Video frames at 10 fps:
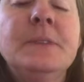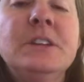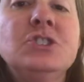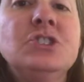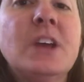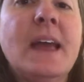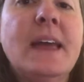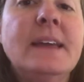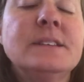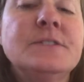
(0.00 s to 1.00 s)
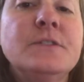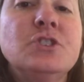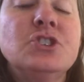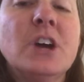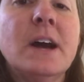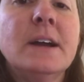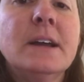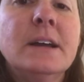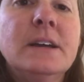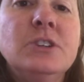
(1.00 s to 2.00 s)
J is for jug,
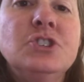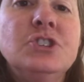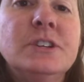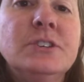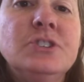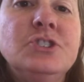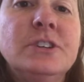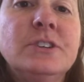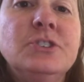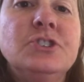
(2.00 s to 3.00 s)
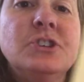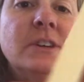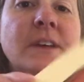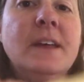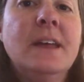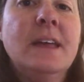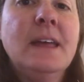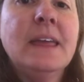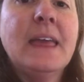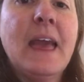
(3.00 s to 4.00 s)
j, j, j.
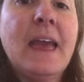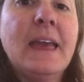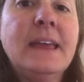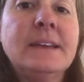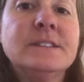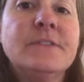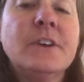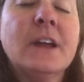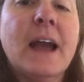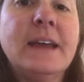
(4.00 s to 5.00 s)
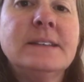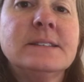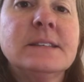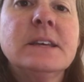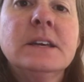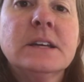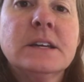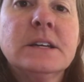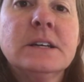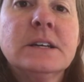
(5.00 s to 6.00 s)
K is for kite,
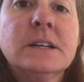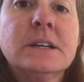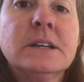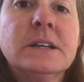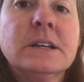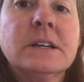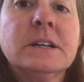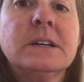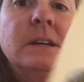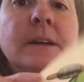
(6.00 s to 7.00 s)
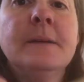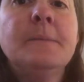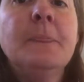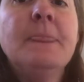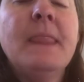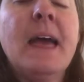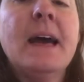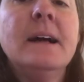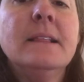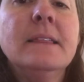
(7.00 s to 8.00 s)
k, k, k.
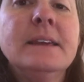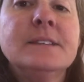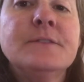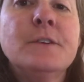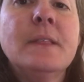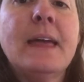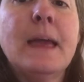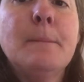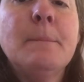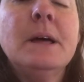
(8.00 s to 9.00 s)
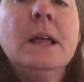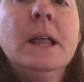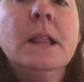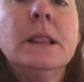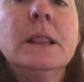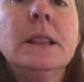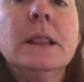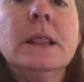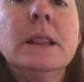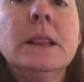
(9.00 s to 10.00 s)
L is for lamp,
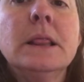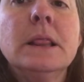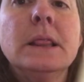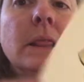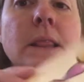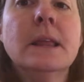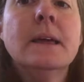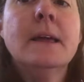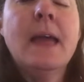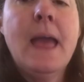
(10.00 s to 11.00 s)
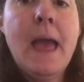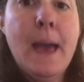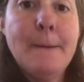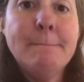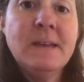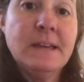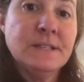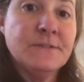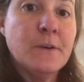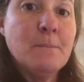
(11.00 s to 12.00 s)
l. M is
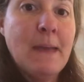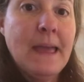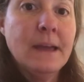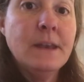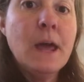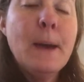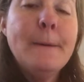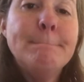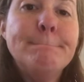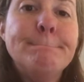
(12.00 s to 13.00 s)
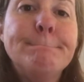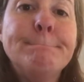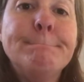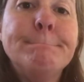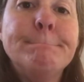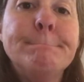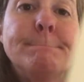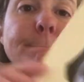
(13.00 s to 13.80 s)
for man, m.